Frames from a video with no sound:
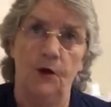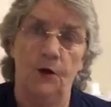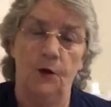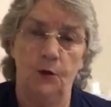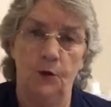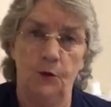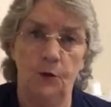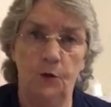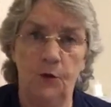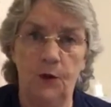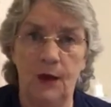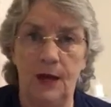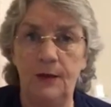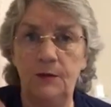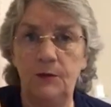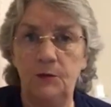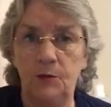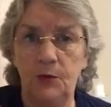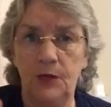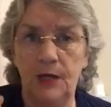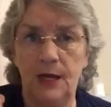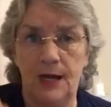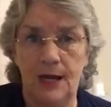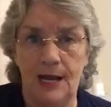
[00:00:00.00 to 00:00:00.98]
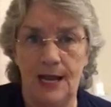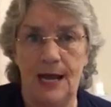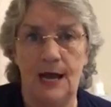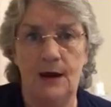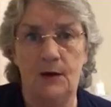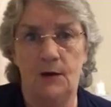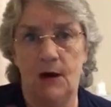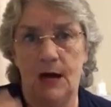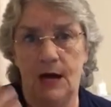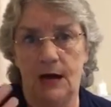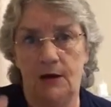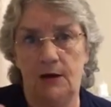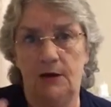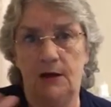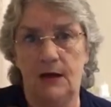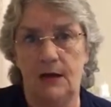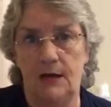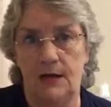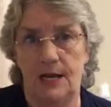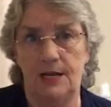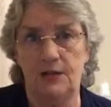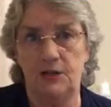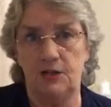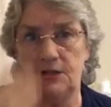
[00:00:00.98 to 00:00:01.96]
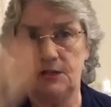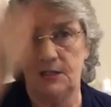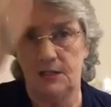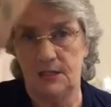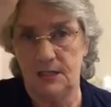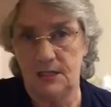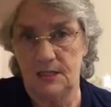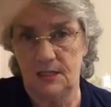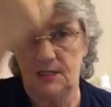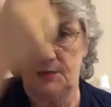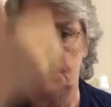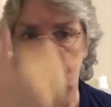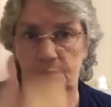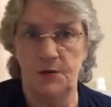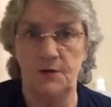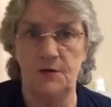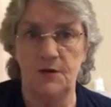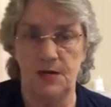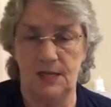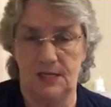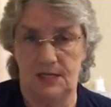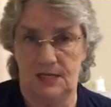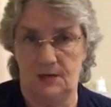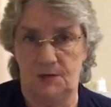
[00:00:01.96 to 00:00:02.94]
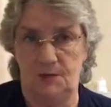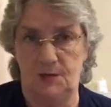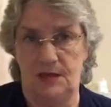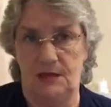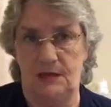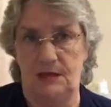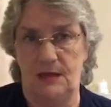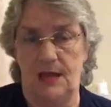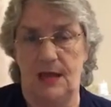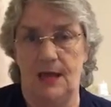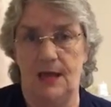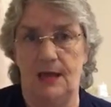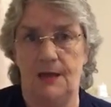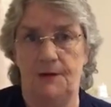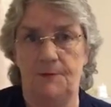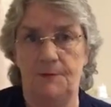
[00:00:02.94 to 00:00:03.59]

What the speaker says: when we allow our connection to spirit to be there,